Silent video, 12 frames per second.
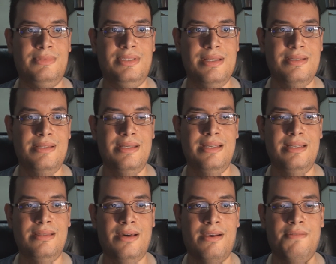Disney
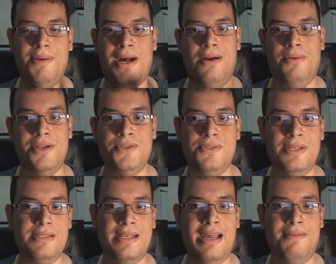thought of Power Rangers
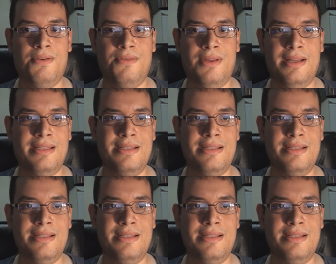as an afterthought.